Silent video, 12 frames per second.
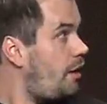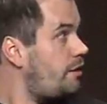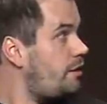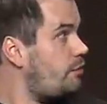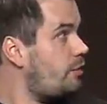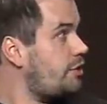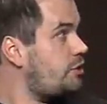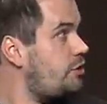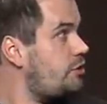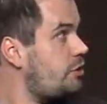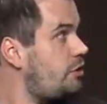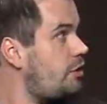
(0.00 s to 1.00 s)
the
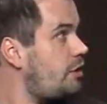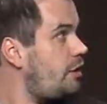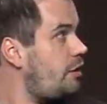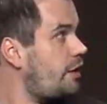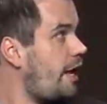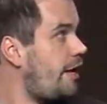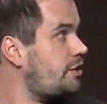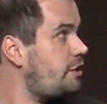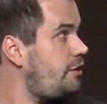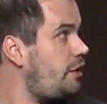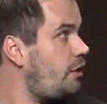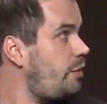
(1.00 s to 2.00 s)
registers are cached
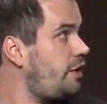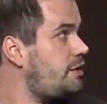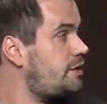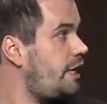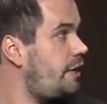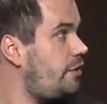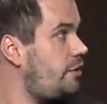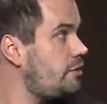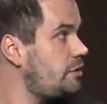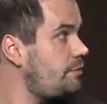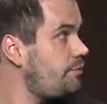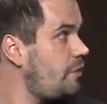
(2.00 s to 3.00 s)
in there, and we can scan
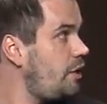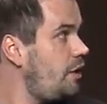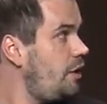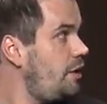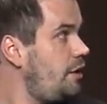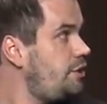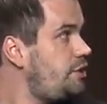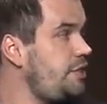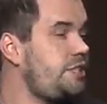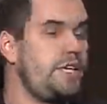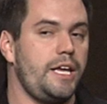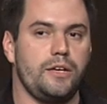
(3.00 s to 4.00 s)
those.
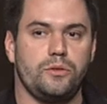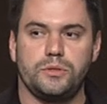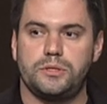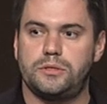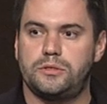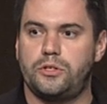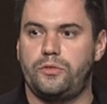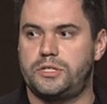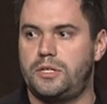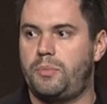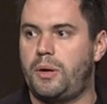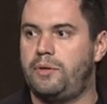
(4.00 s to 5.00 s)
GC handles, so there's
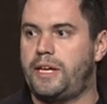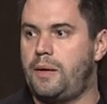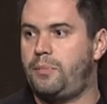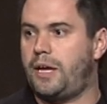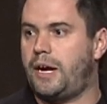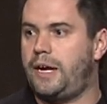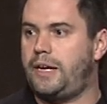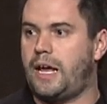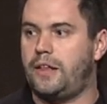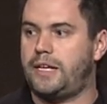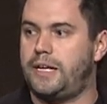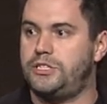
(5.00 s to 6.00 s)
a public API to
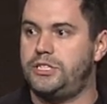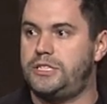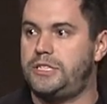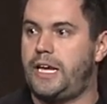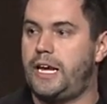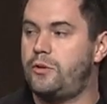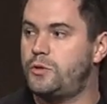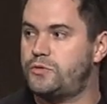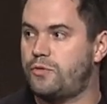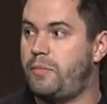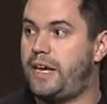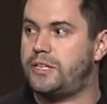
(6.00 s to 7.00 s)
allocate GC handles
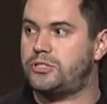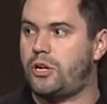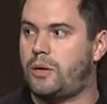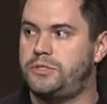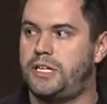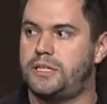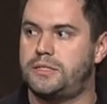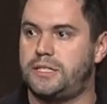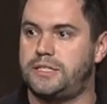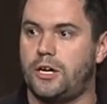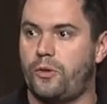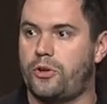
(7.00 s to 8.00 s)
for managed objects to
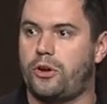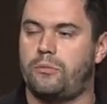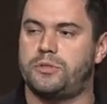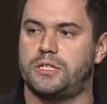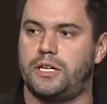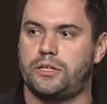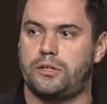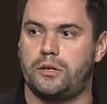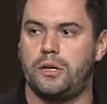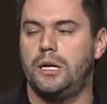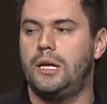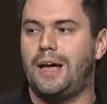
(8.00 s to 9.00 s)
tell the garbage collector,
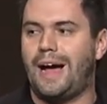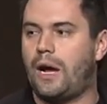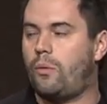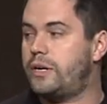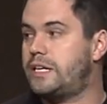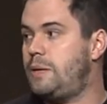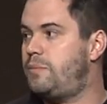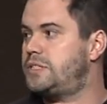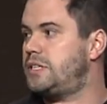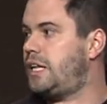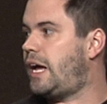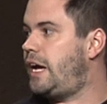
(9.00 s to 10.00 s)
I want to keep
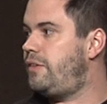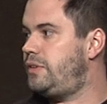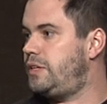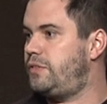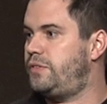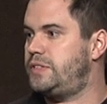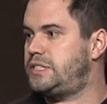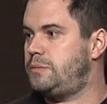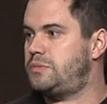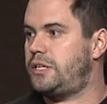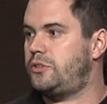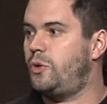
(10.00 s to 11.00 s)
this alive, even if it
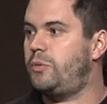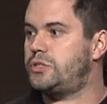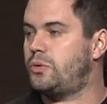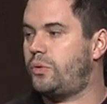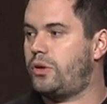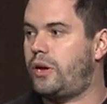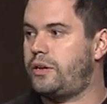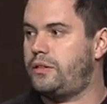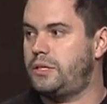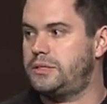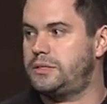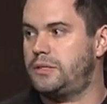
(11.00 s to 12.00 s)
seems like nobody's holding on to
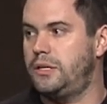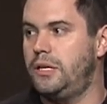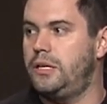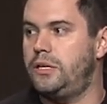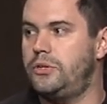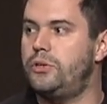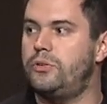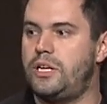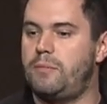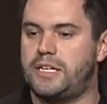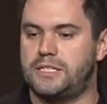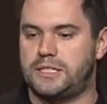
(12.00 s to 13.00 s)
this. Unity
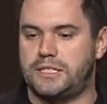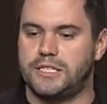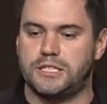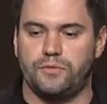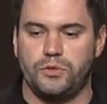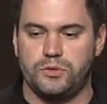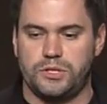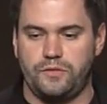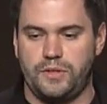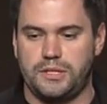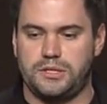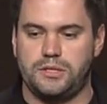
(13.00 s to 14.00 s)
makes extensive use of
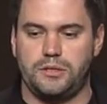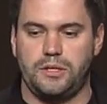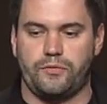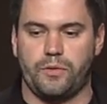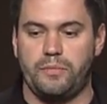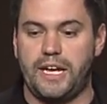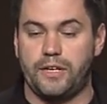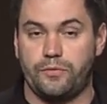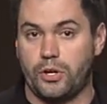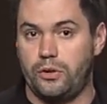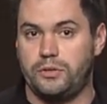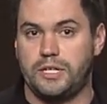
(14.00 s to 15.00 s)
this from native
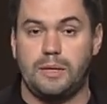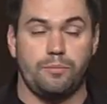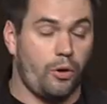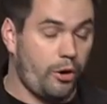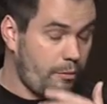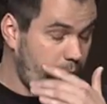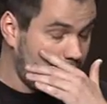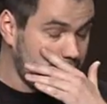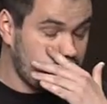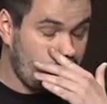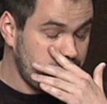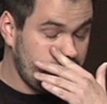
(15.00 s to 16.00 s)
code to keep our
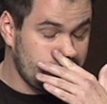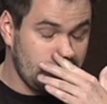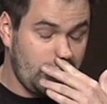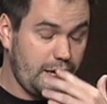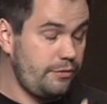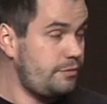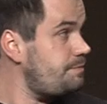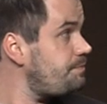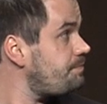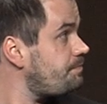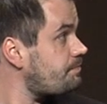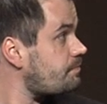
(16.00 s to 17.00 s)
managed objects alive.
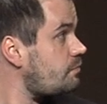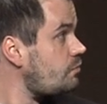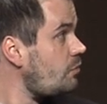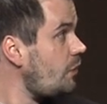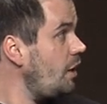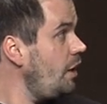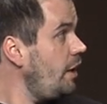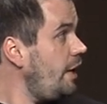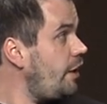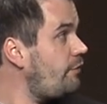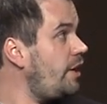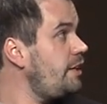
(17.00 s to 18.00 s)

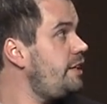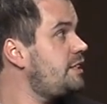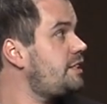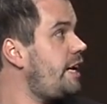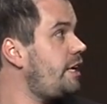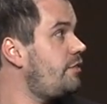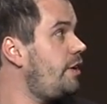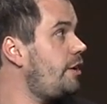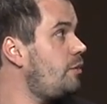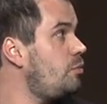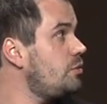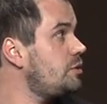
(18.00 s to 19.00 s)
And finally, static
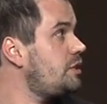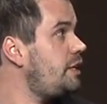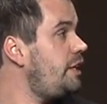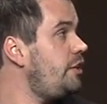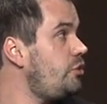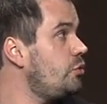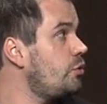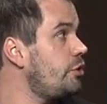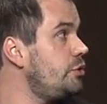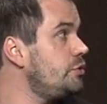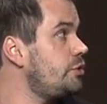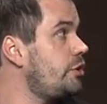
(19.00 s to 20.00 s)
variables in your
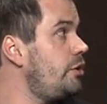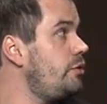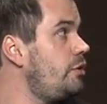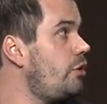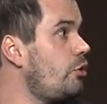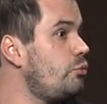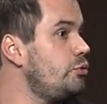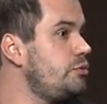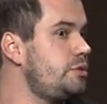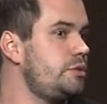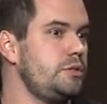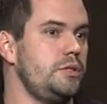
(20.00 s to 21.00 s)
user code are
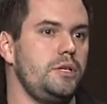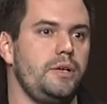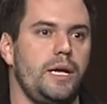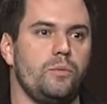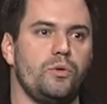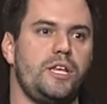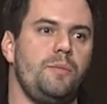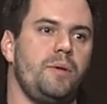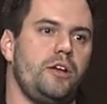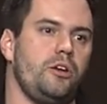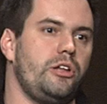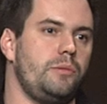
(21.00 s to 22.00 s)
roots, and will keep
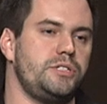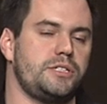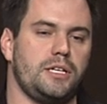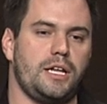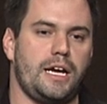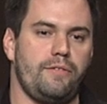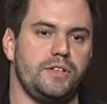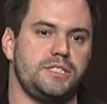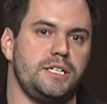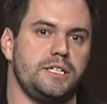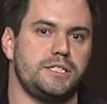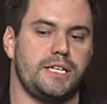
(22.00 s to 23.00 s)
any object alive that's
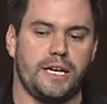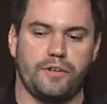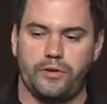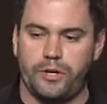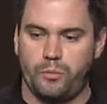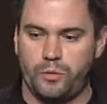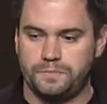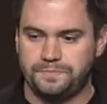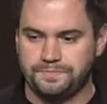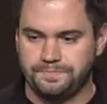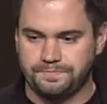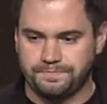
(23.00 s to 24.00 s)
in a static variable.
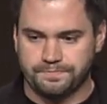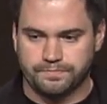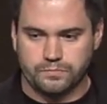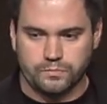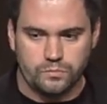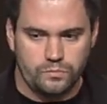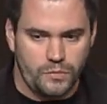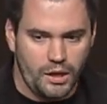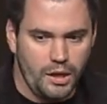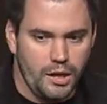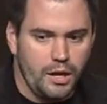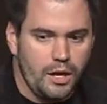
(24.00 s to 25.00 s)

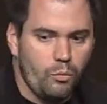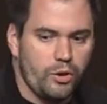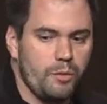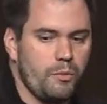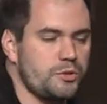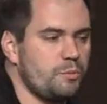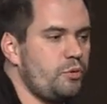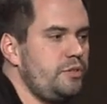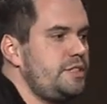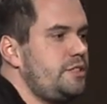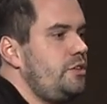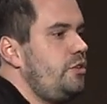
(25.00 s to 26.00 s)
One of the most important
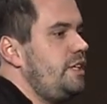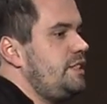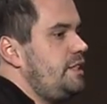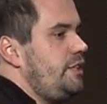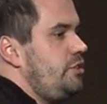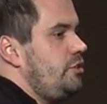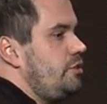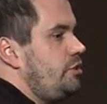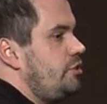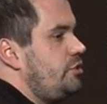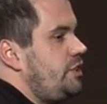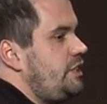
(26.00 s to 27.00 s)
things to note is that your
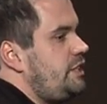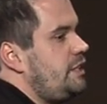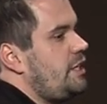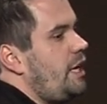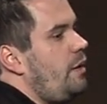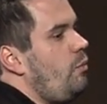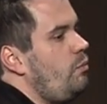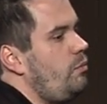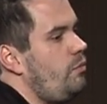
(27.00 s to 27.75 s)
GC time